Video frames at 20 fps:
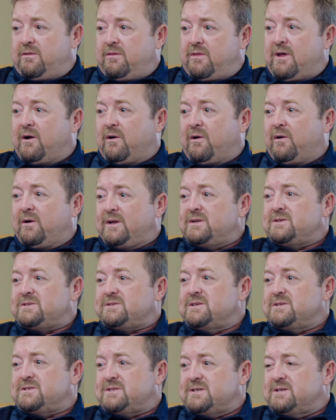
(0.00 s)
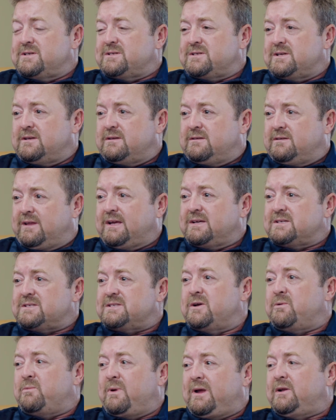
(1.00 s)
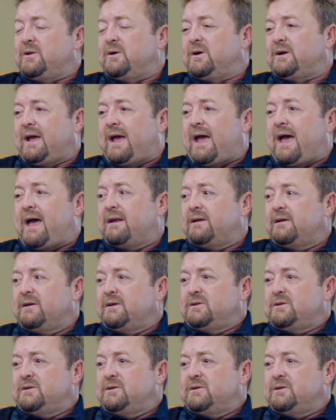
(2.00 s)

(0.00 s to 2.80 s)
There are instances and things that we look at